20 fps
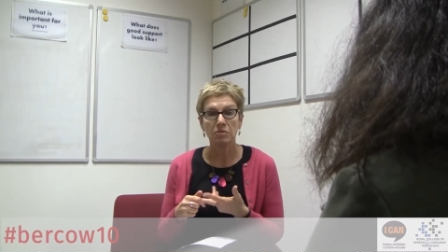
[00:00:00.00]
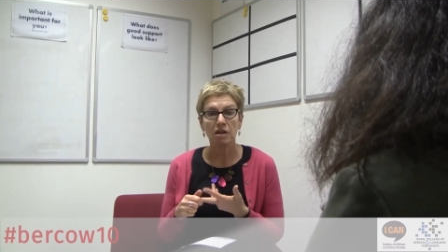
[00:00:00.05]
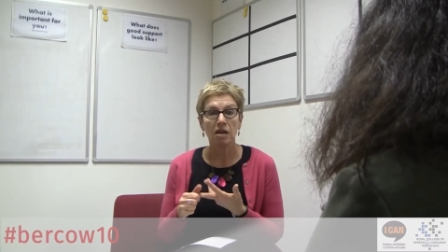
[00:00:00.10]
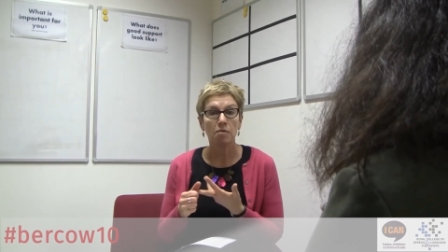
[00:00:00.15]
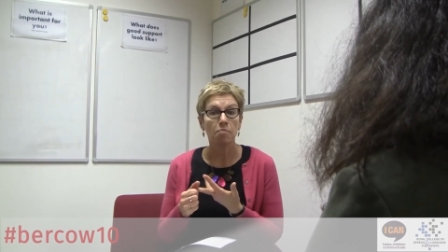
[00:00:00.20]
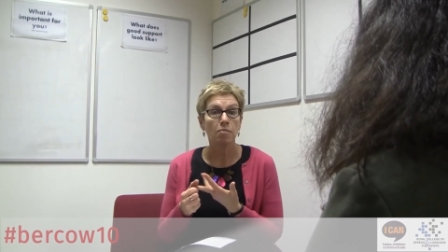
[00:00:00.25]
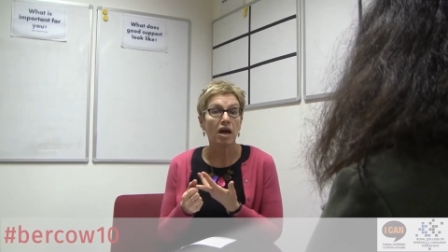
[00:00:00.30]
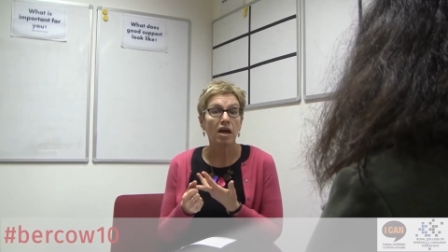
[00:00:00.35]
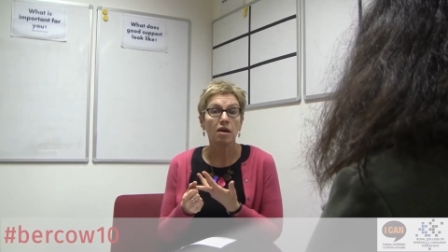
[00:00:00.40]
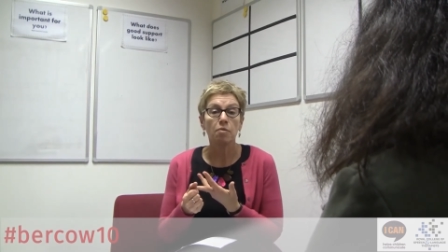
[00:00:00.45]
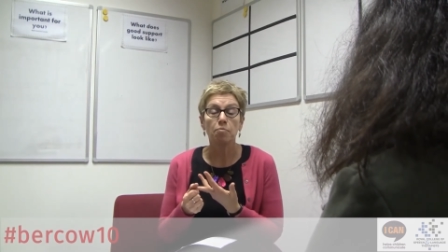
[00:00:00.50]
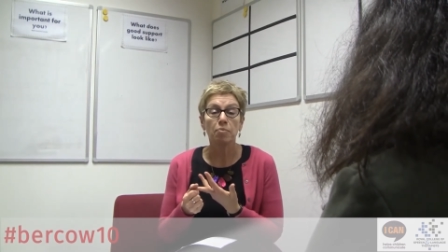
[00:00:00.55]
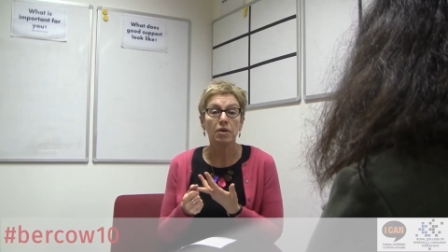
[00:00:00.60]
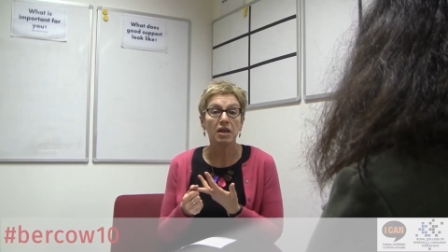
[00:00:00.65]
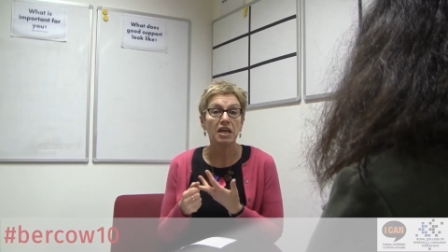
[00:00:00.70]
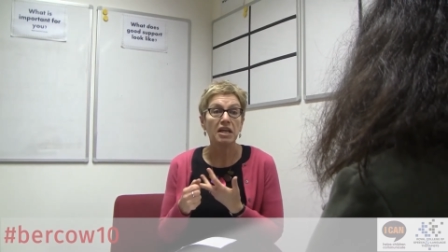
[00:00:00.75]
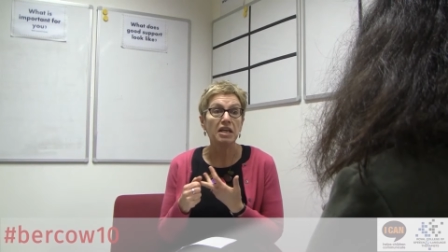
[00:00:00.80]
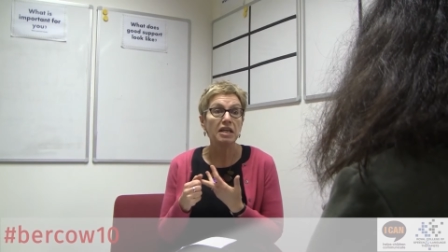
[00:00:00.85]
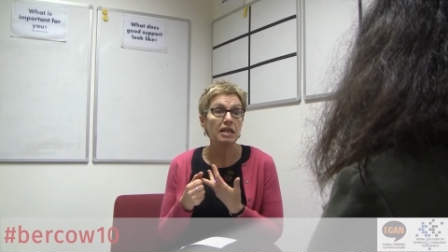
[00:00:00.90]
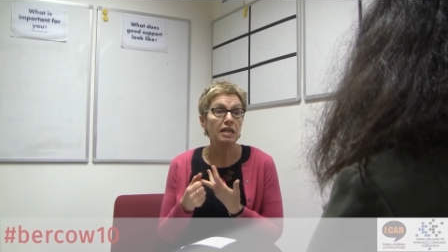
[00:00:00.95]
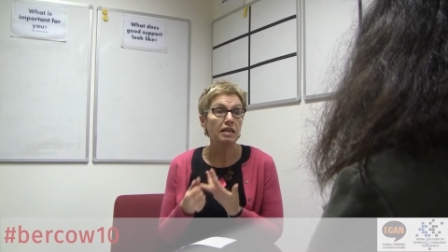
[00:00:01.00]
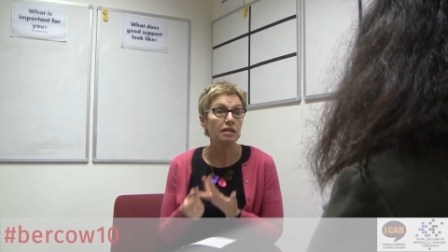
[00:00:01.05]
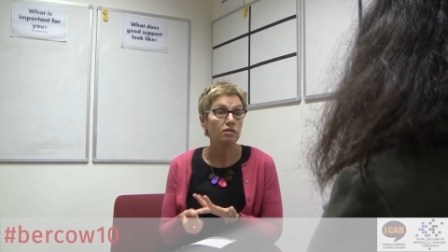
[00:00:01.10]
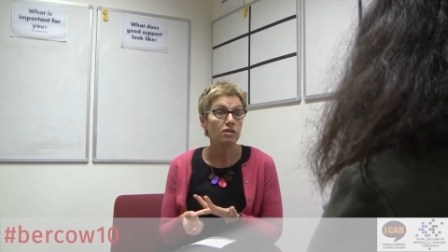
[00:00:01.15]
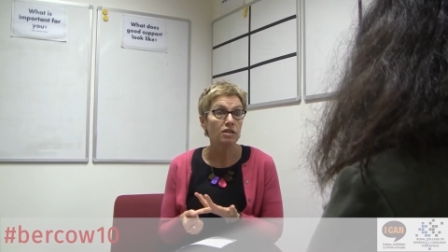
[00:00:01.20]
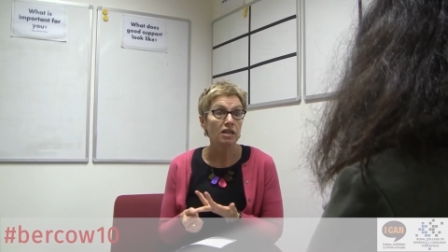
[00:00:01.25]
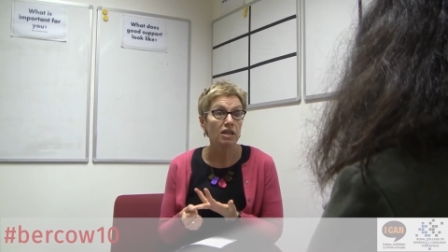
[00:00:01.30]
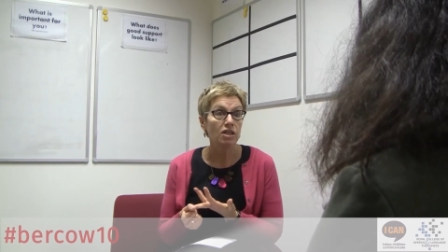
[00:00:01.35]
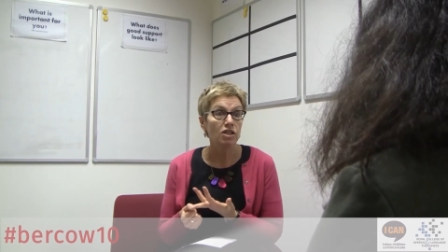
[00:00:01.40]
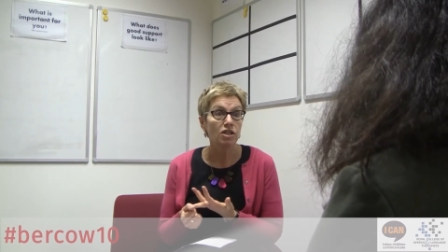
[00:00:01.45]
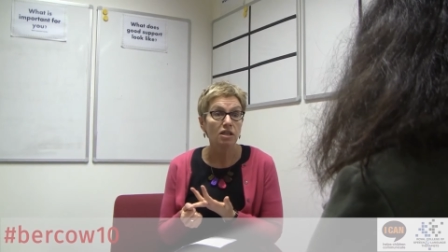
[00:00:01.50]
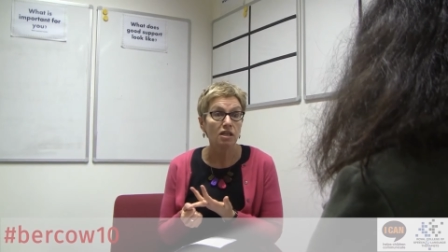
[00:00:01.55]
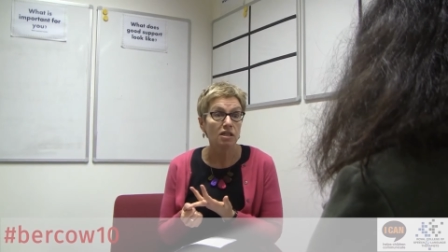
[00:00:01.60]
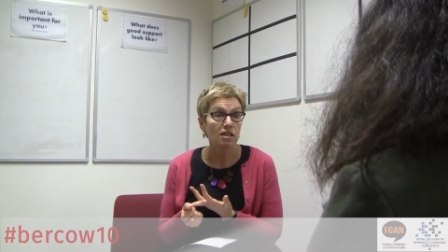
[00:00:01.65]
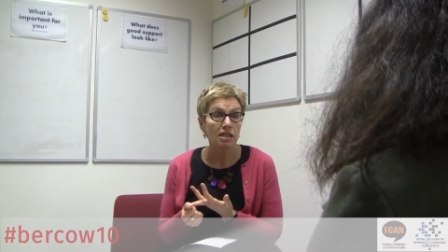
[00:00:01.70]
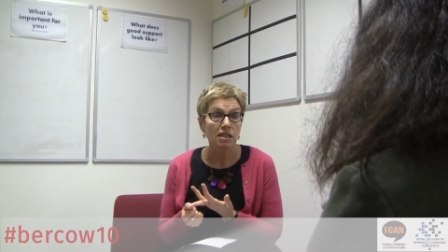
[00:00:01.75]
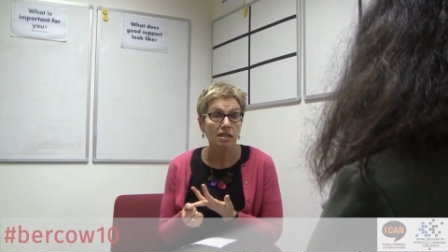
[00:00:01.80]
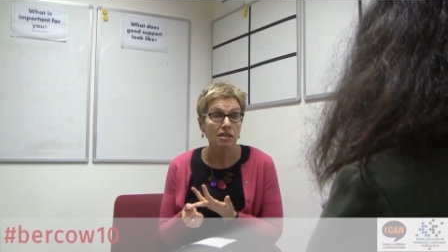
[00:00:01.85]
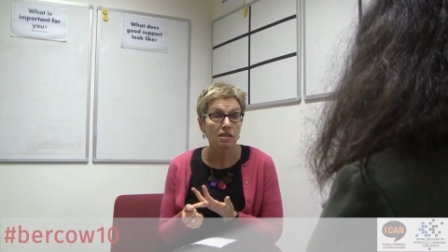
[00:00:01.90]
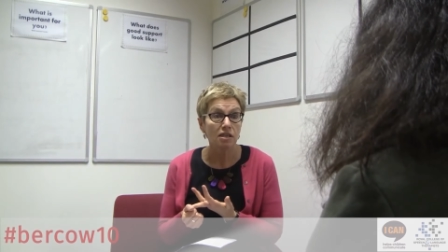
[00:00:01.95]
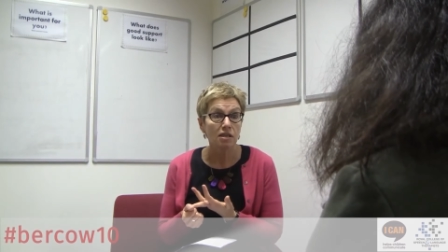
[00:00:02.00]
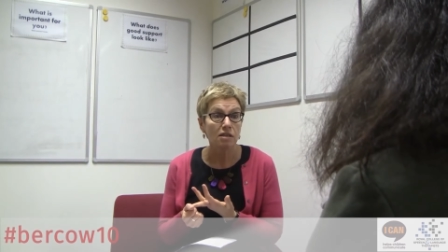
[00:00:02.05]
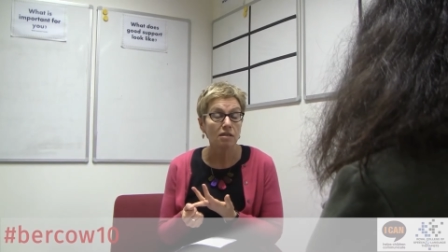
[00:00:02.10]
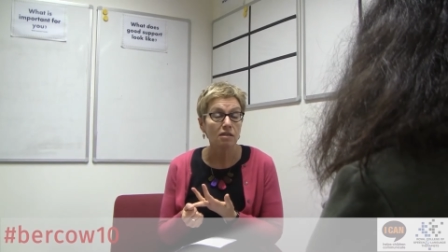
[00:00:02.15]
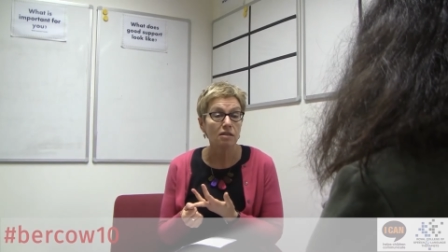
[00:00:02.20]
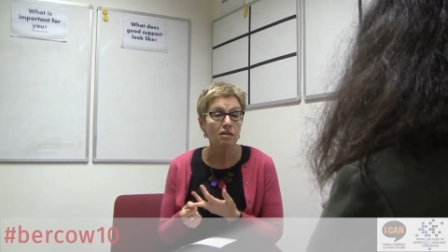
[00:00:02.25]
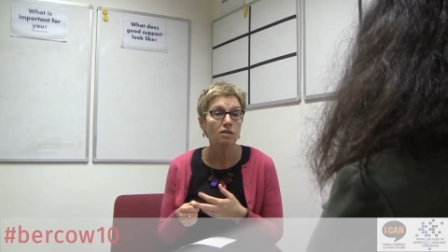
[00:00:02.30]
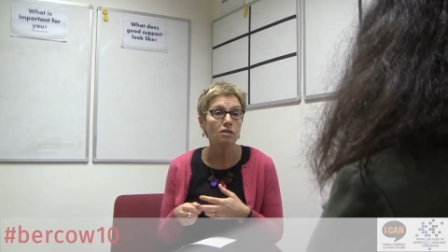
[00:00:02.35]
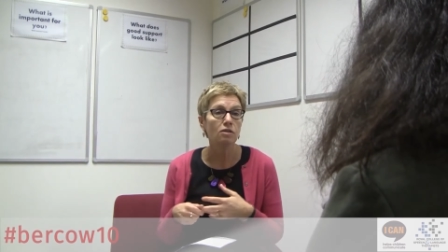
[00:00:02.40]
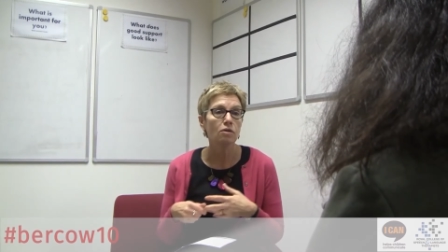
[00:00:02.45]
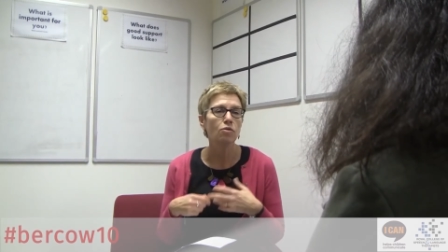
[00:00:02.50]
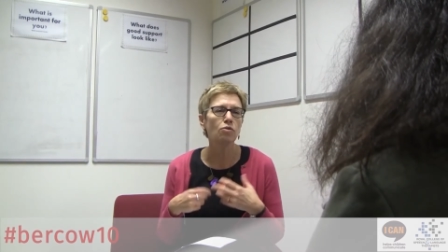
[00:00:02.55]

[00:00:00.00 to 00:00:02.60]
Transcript: it might be teaching assistants,